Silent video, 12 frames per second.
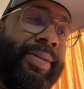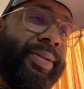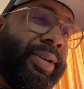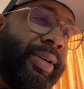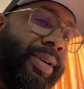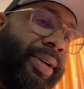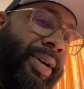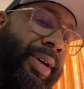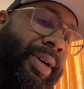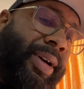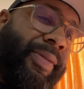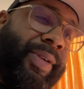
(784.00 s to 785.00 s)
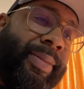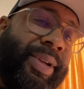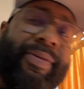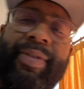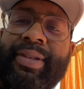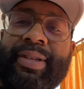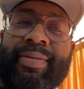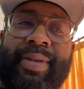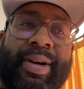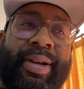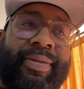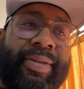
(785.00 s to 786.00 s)
with our our family and friends as
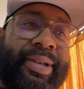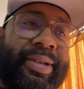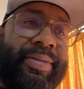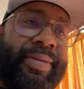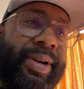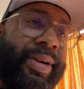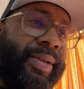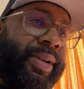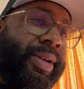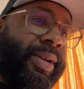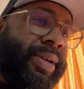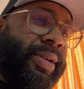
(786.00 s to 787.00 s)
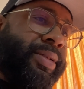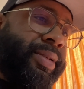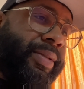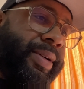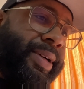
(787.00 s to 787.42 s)
well, and friends as well. So,